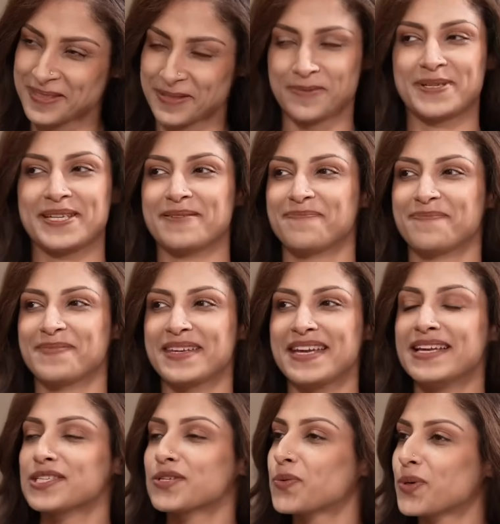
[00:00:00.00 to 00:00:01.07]
Okay.
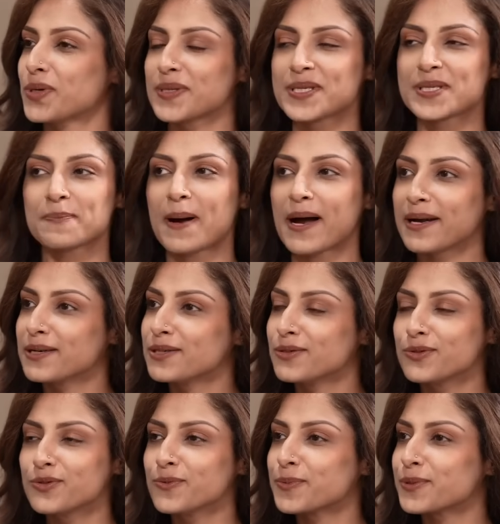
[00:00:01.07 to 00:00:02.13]
So what inspired
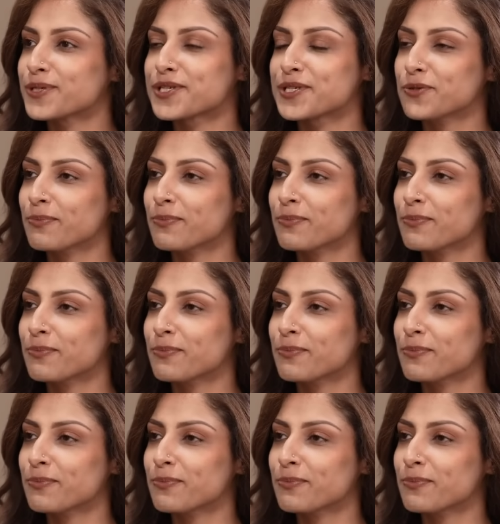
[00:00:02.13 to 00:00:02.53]
you to pursue